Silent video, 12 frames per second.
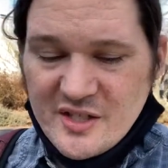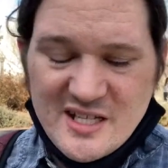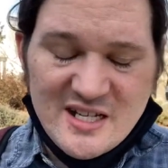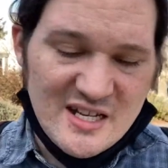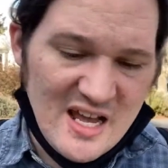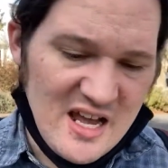the
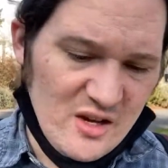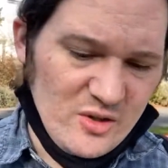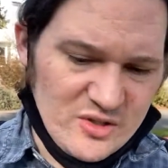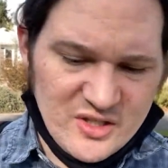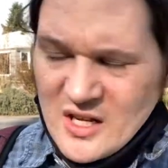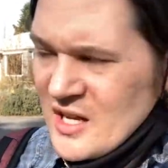
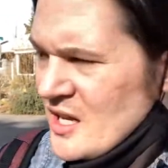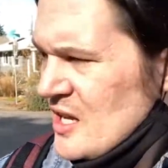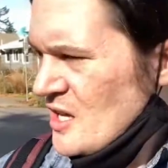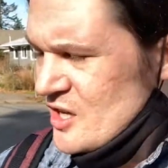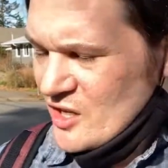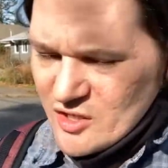details,
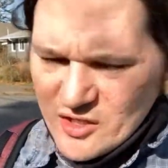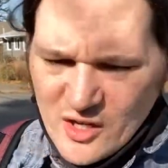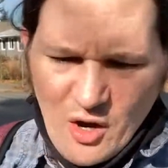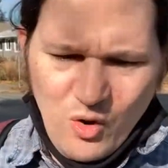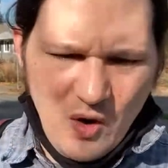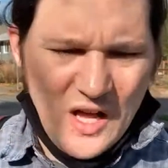
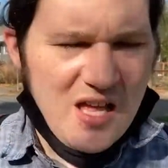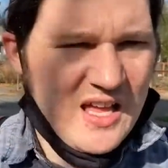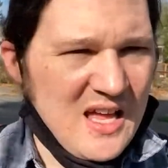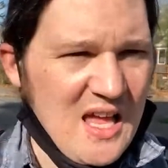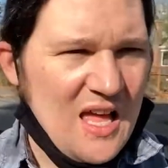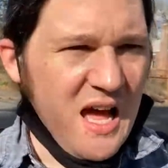so
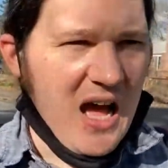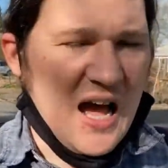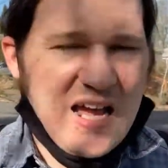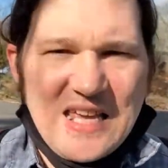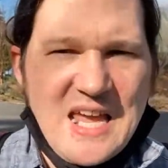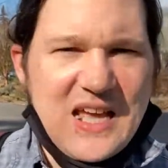
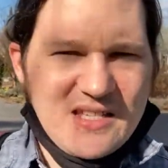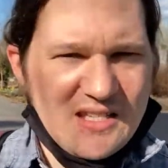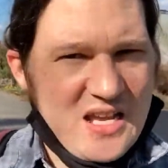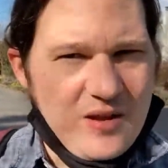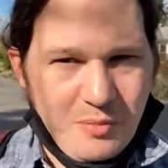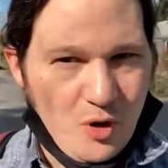I can't
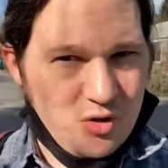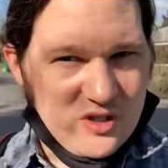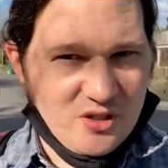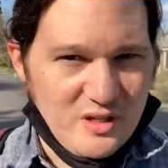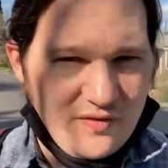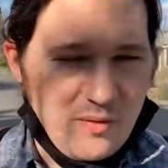say
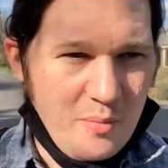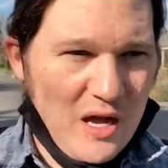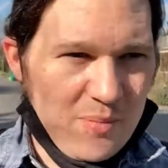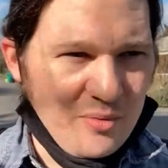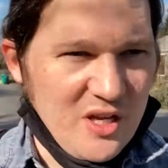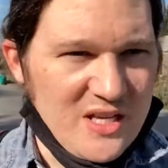personally from
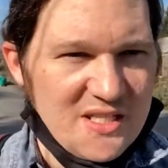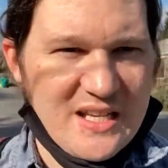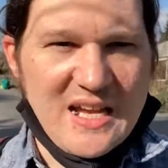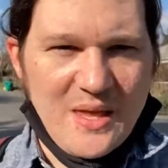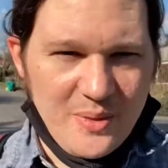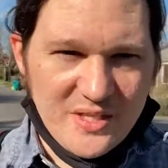my place, and
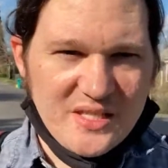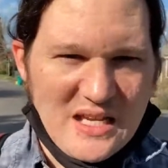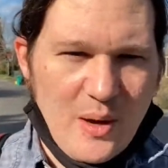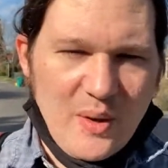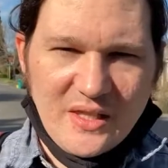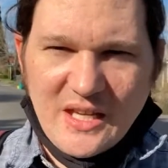again, this is
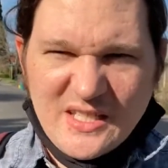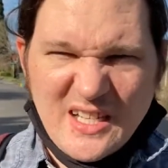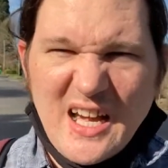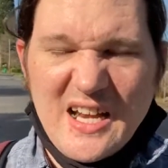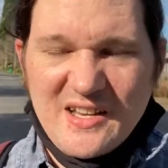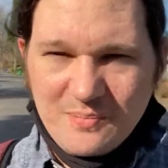how I like to
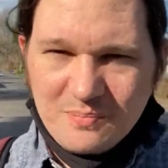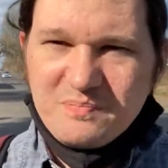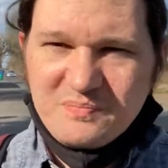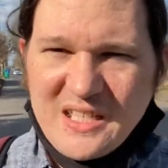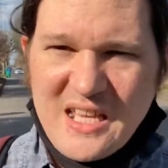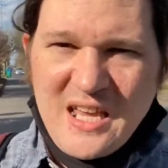kind of
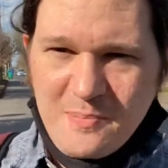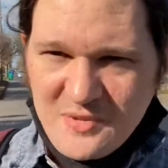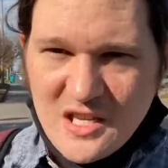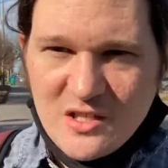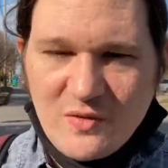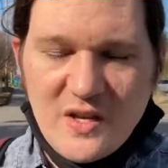keep
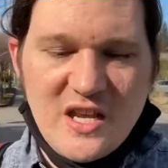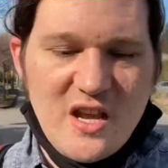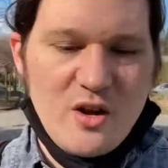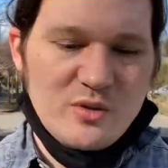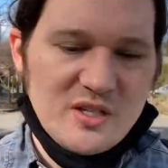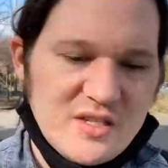these
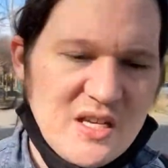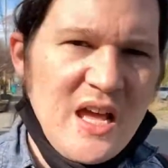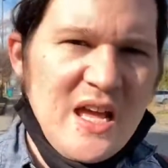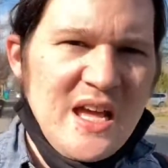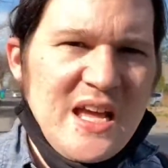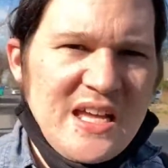videos, is
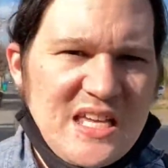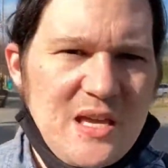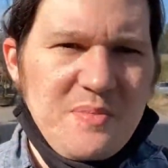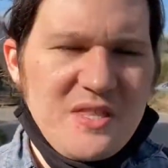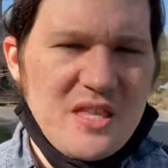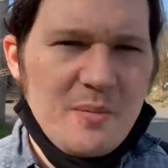
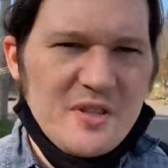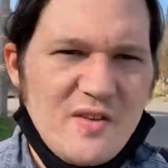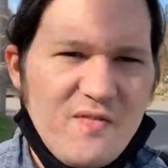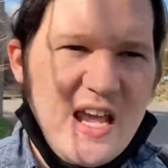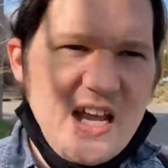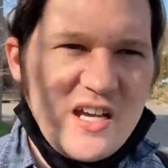keeping them in
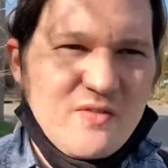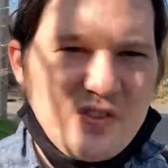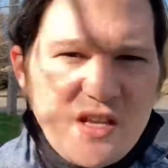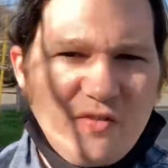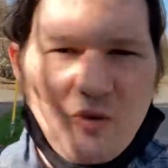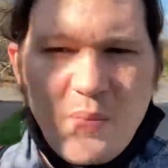the vein of
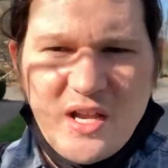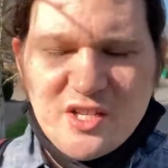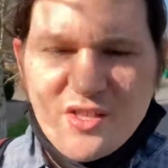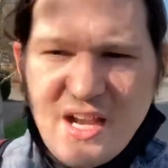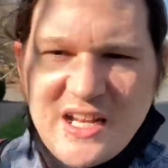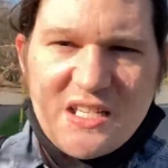the
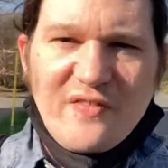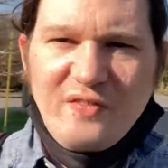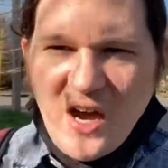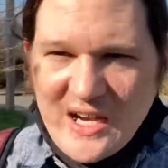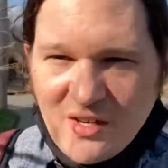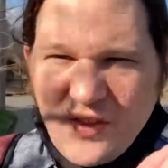information that I did
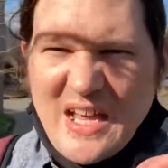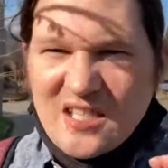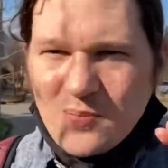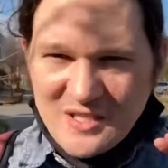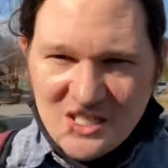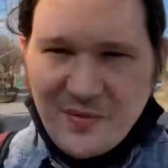find on
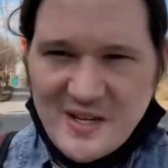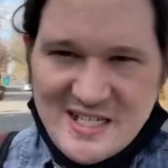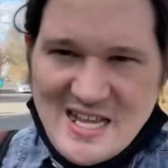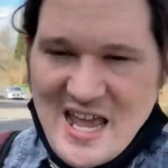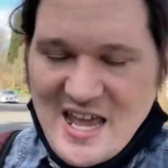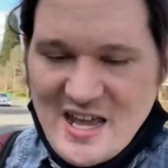that specific
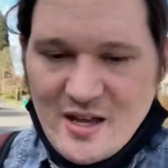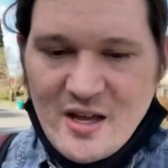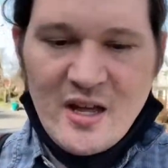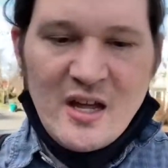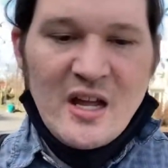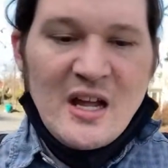day.
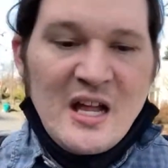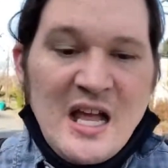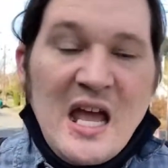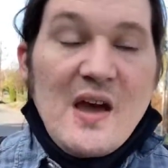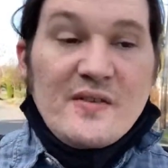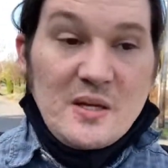
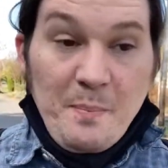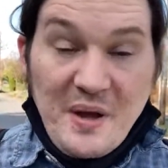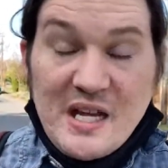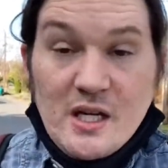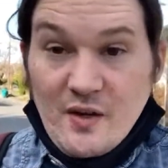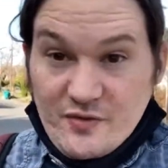If it's a
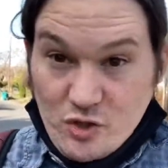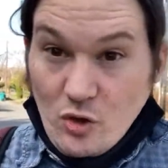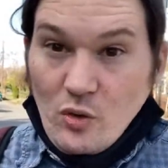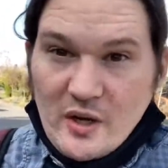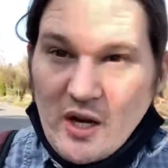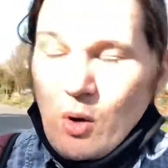big enough
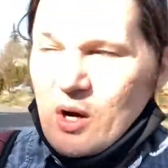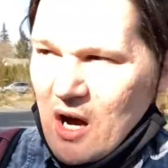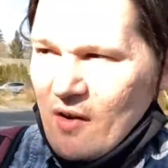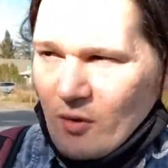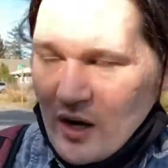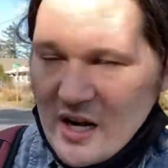story, I'll
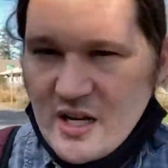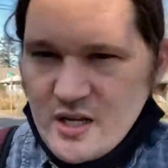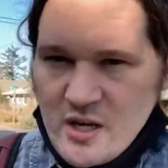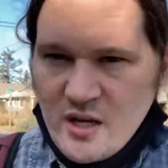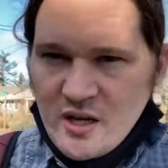cover it.